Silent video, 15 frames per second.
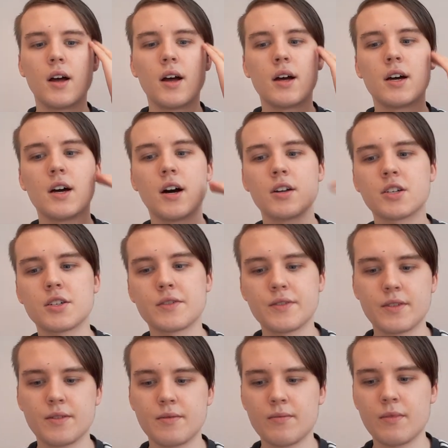Uh, I
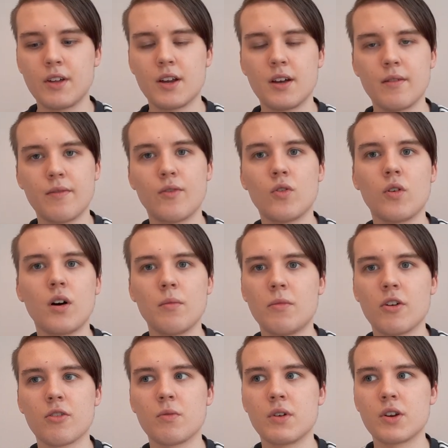just, you know, thought I
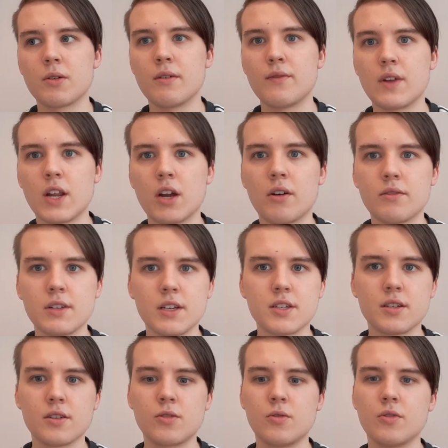might as well do a video on
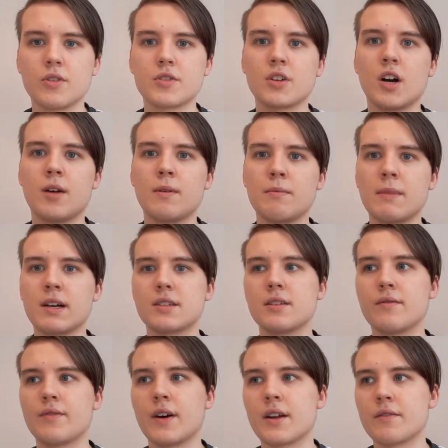this. Of course, I'm a
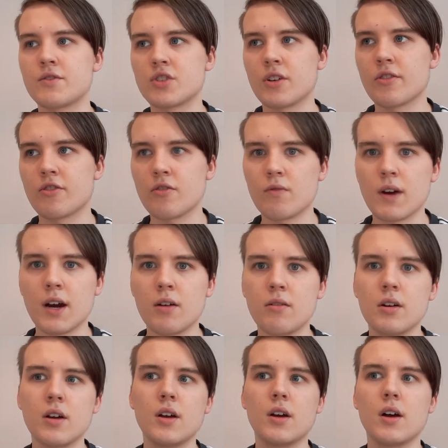massive fan of John
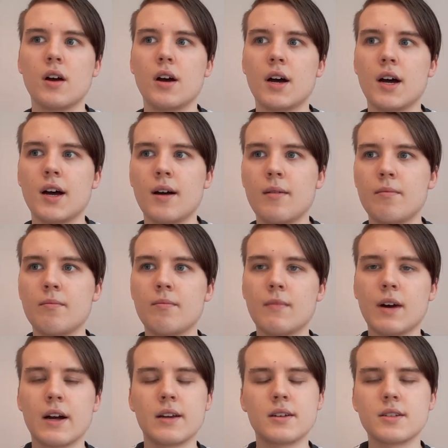Toral. Um,
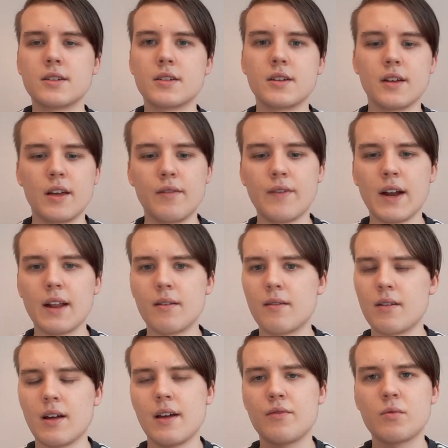and he fell,
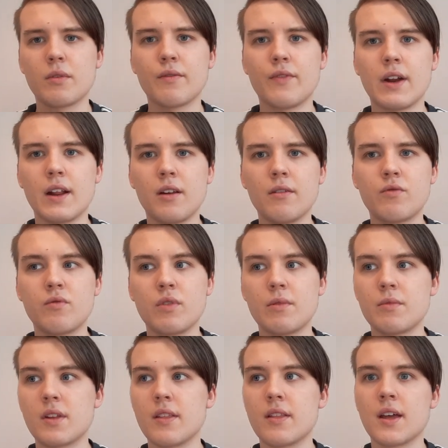everyone fell in love with
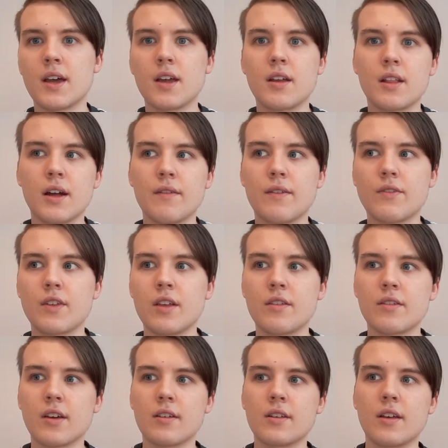him, didn't they, in that
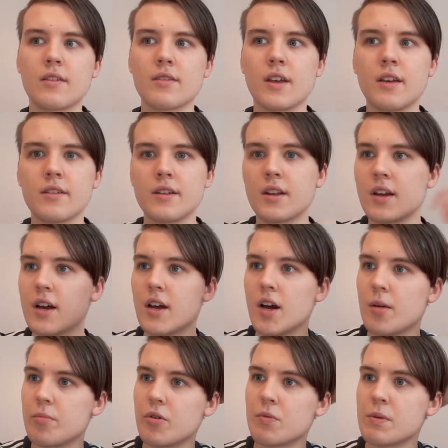15-16 season
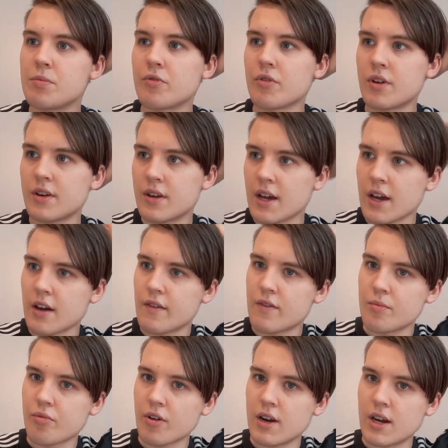but we brought in Diego
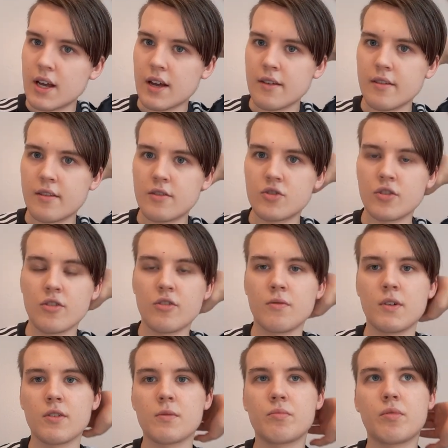Fabbrini as John
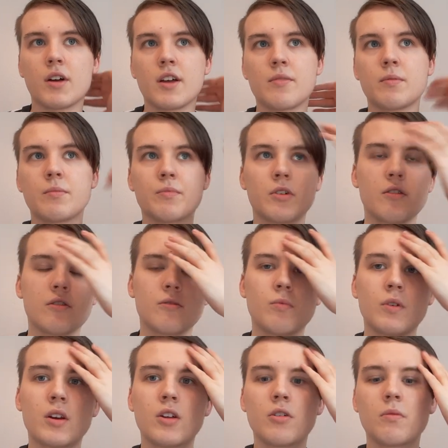Rowe's replacement because we
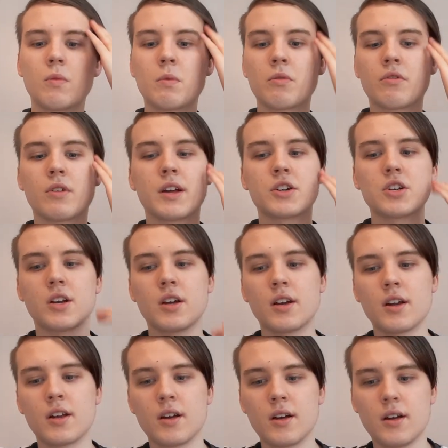knew he wasn't actually
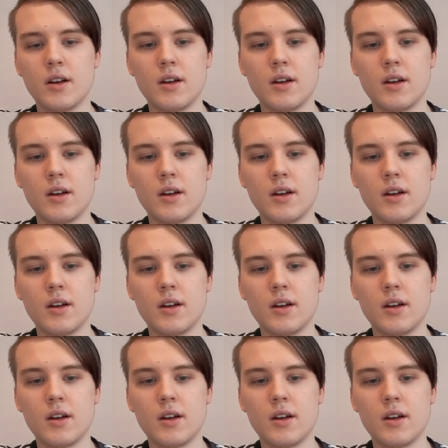going to.